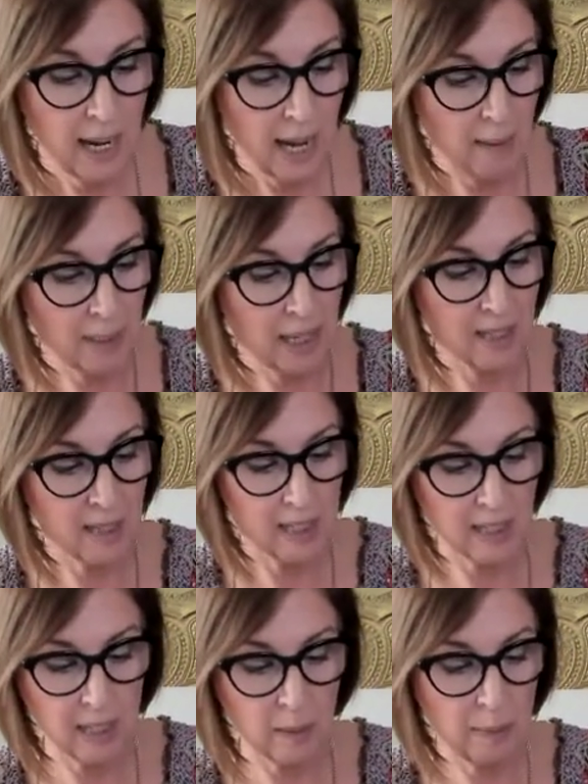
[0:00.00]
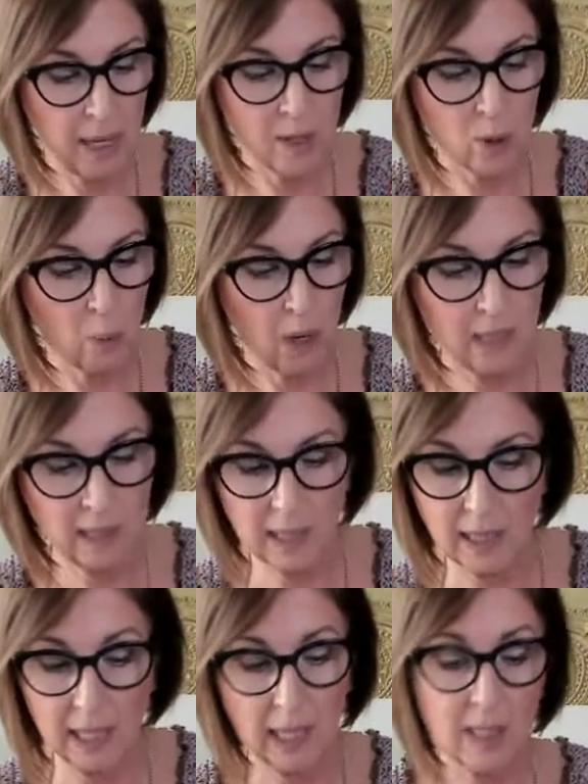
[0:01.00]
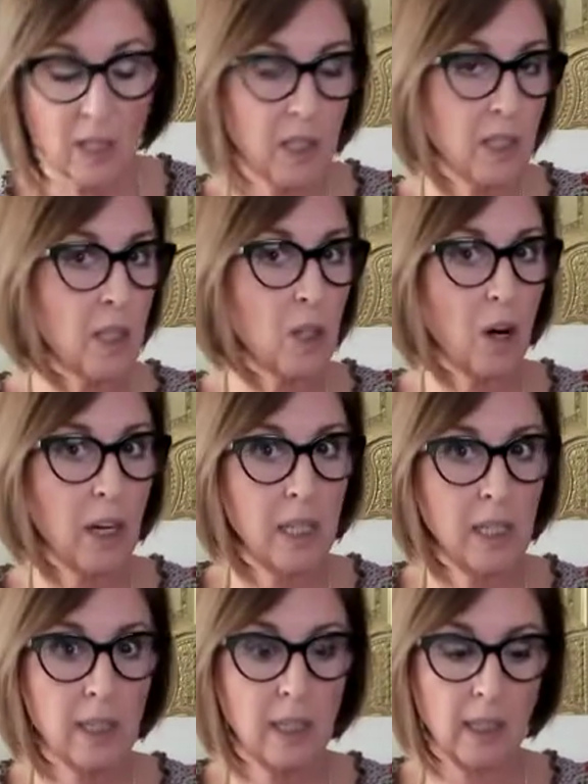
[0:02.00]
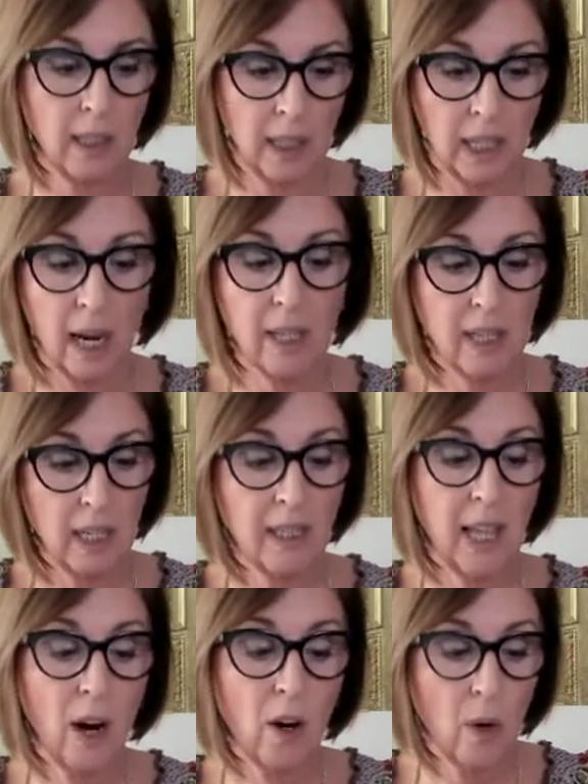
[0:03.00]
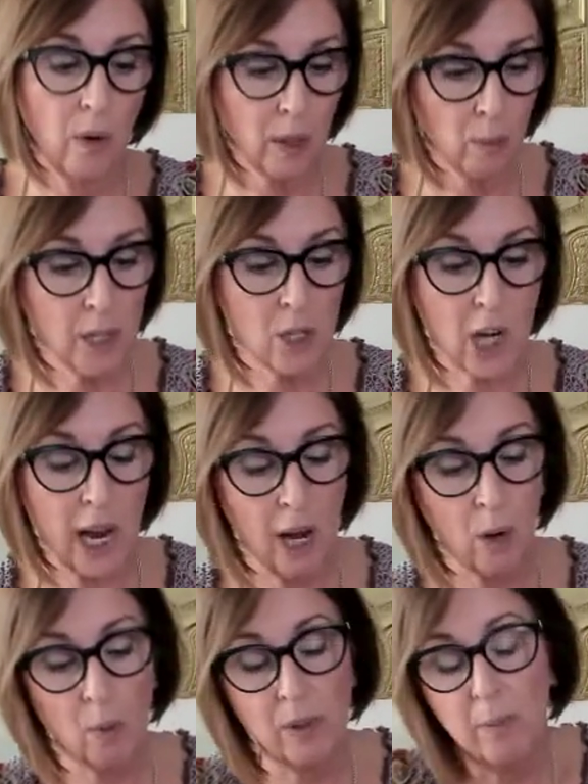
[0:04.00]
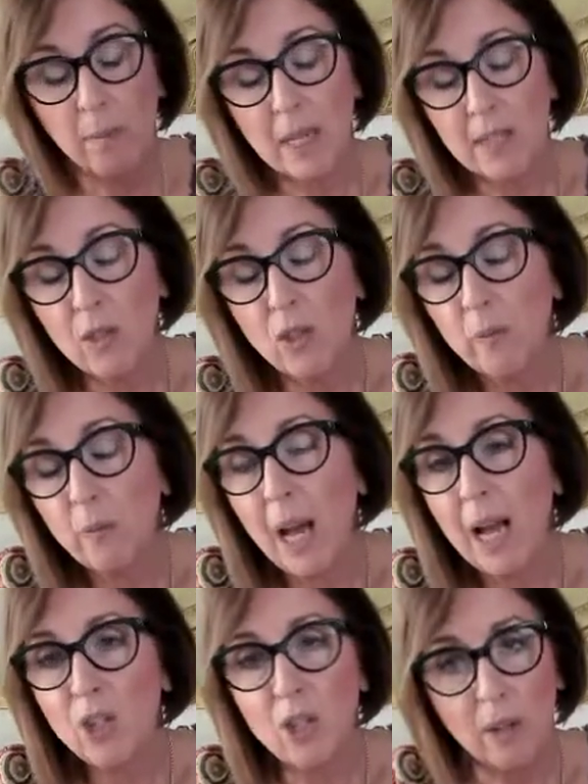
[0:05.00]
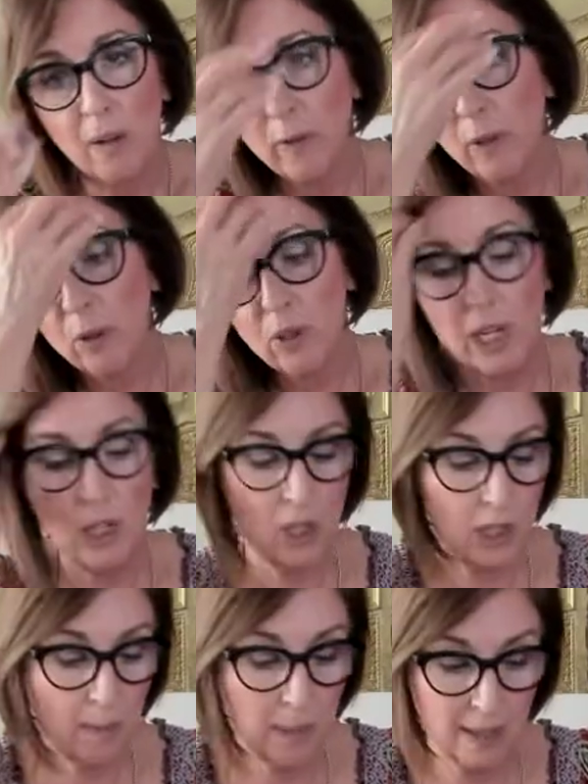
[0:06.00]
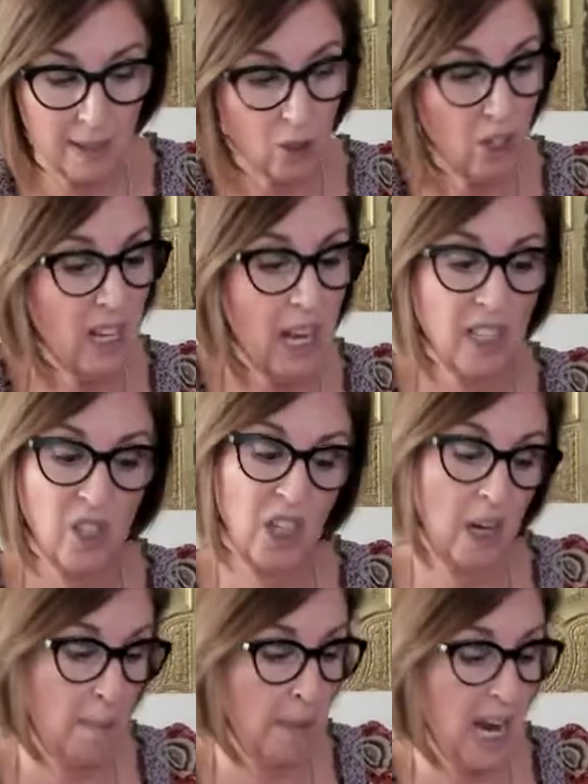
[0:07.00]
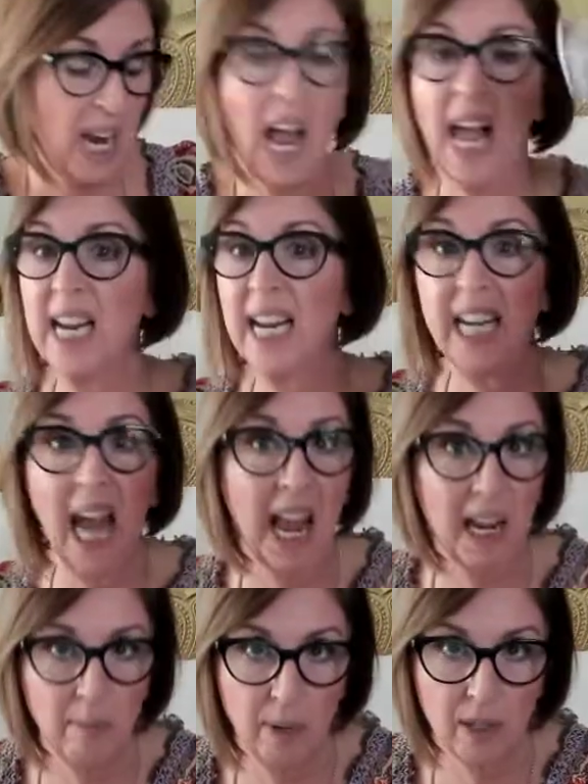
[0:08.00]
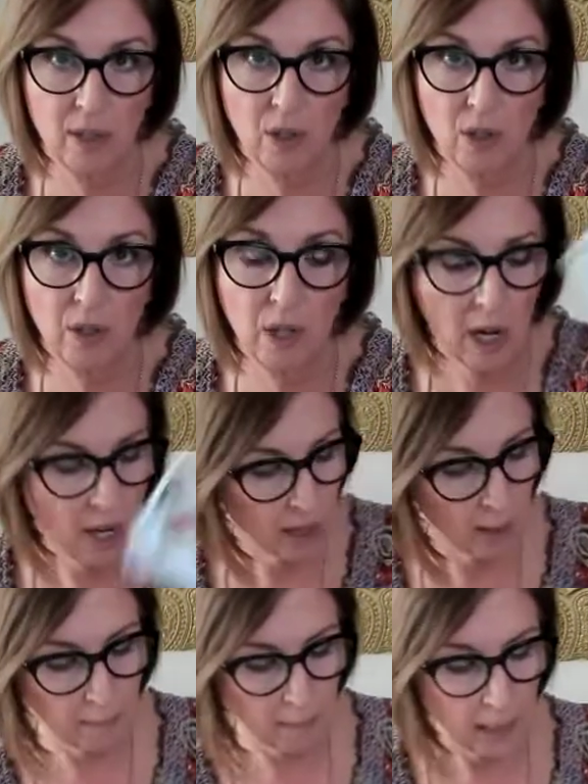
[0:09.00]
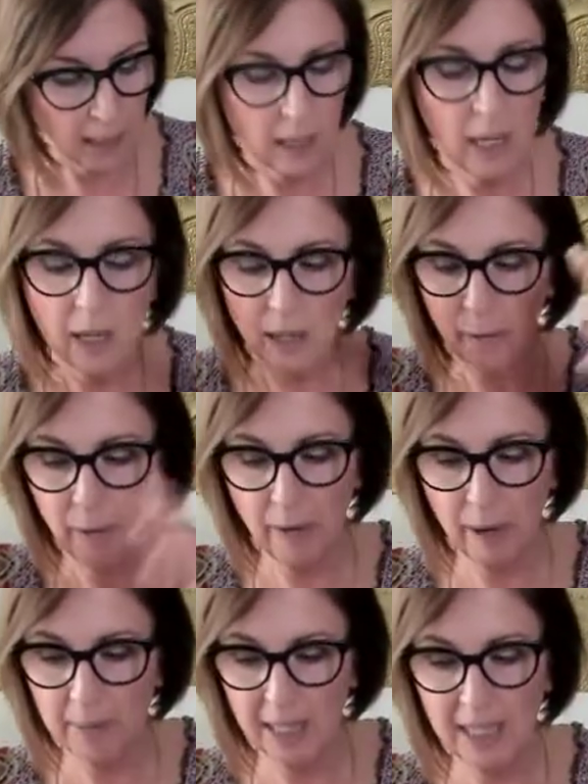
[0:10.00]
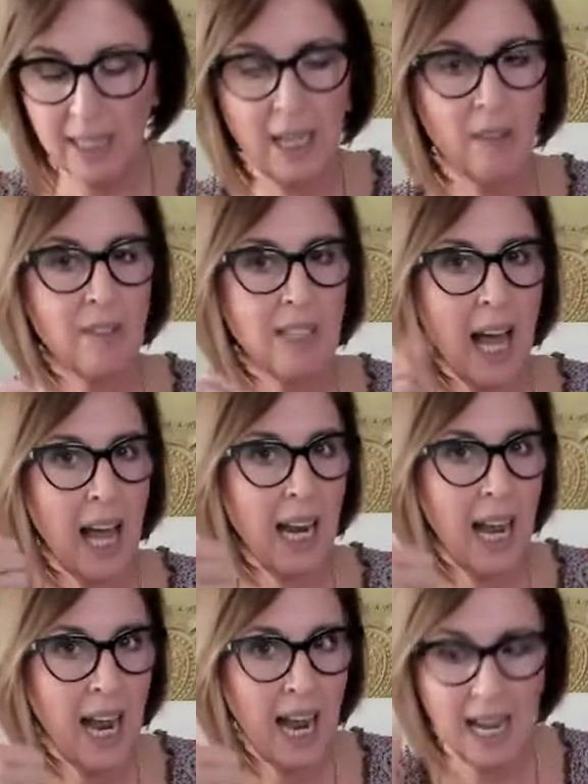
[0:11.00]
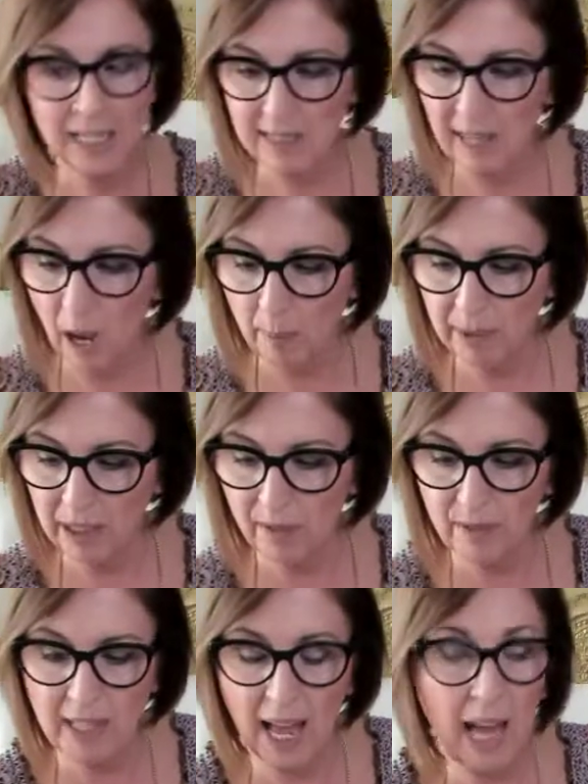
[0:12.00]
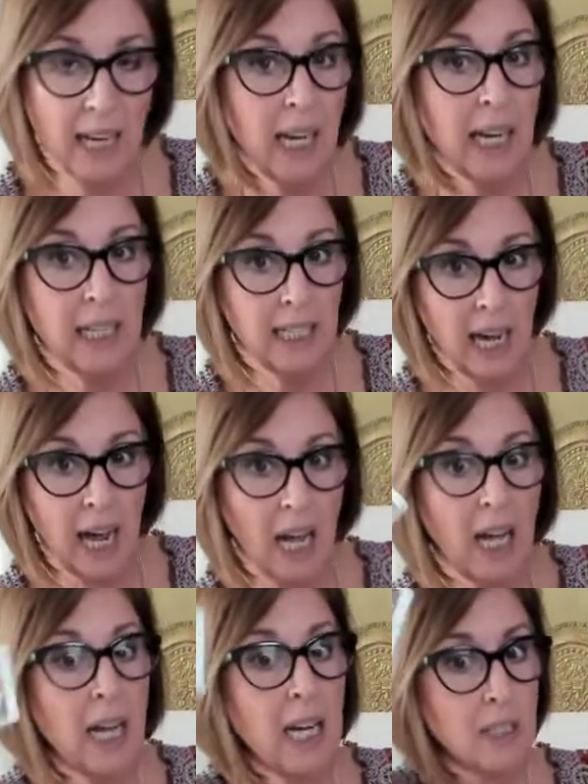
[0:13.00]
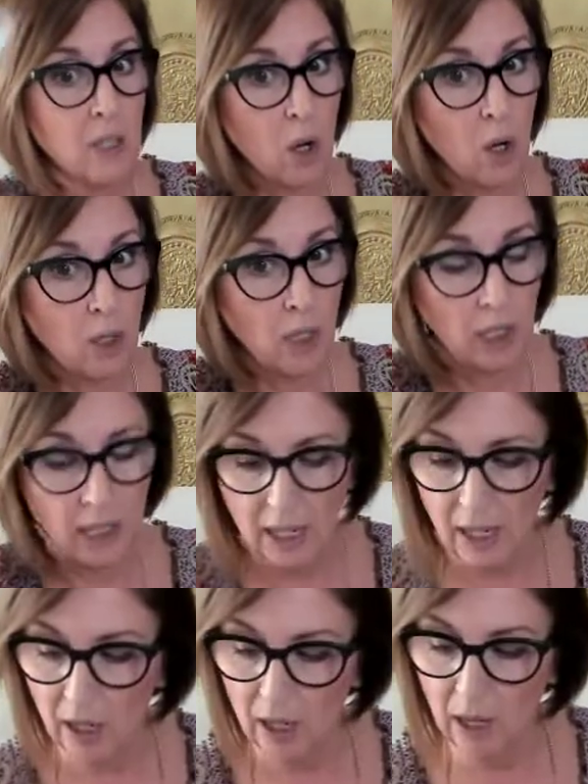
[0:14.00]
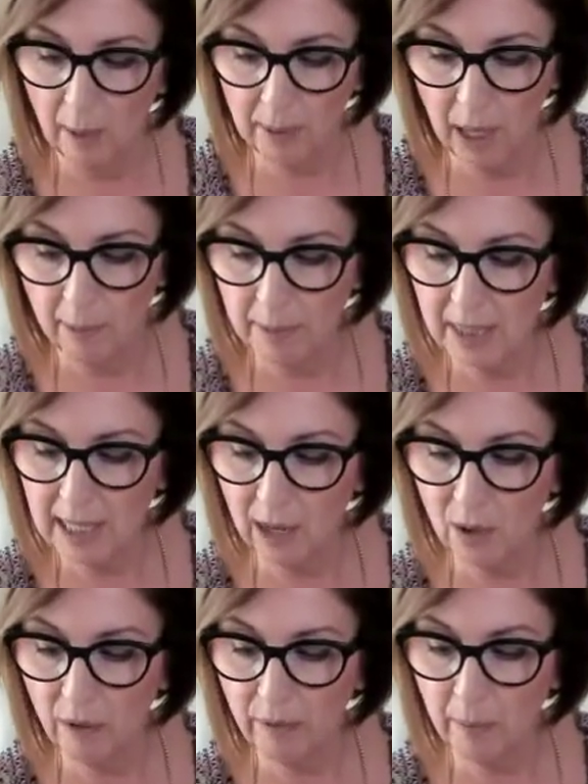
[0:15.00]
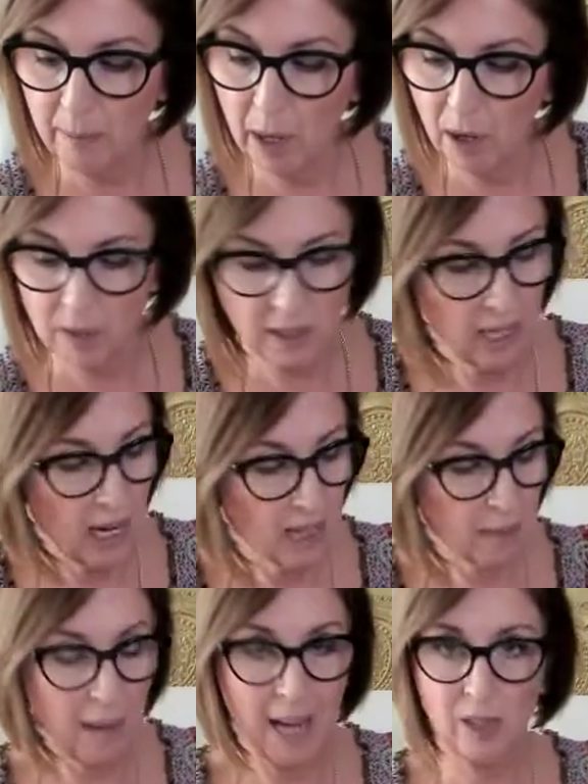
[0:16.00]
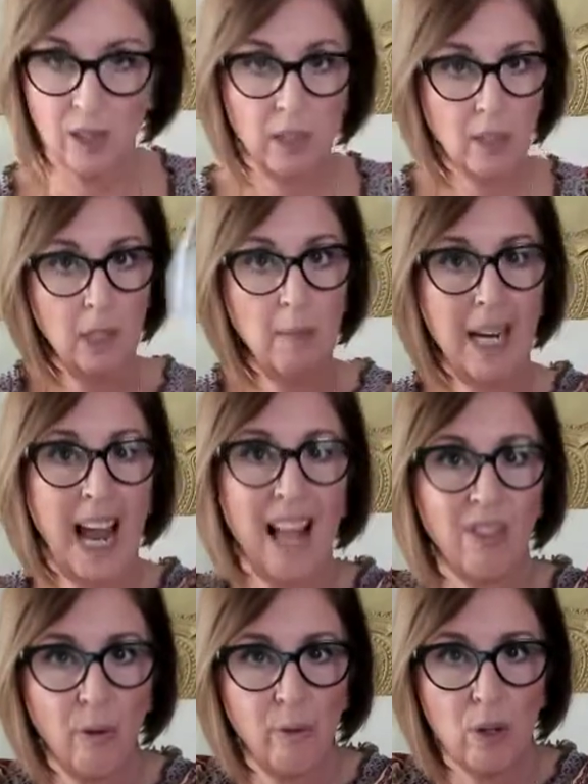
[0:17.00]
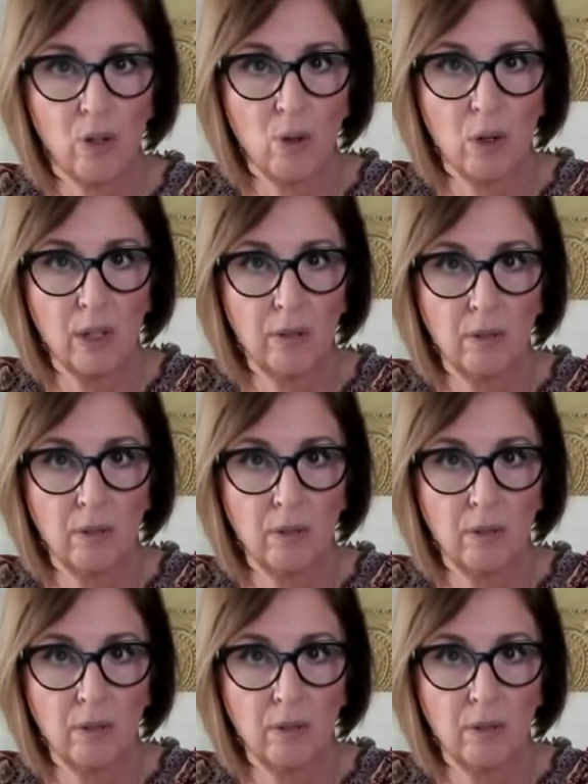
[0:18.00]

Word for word: And because I see the Page of Wands, I think it's going to start innocently. I think they are going to reach out with a message of passion, a flirtatious message, and then it's going to be gangbusters. The minute the feminine gives that heads up, gives that, yeah, it's all clear, I'm coming down off the post, the masculine's going to be at the front door.